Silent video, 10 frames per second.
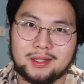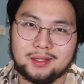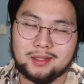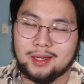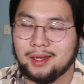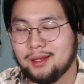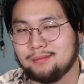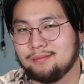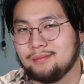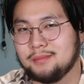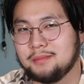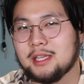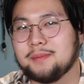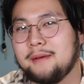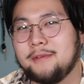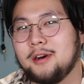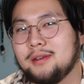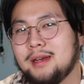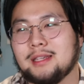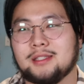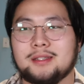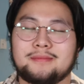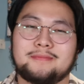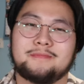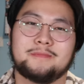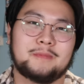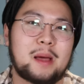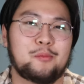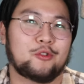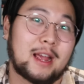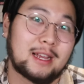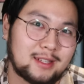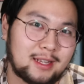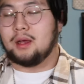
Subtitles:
And that's my fault. I should have not procrastinated.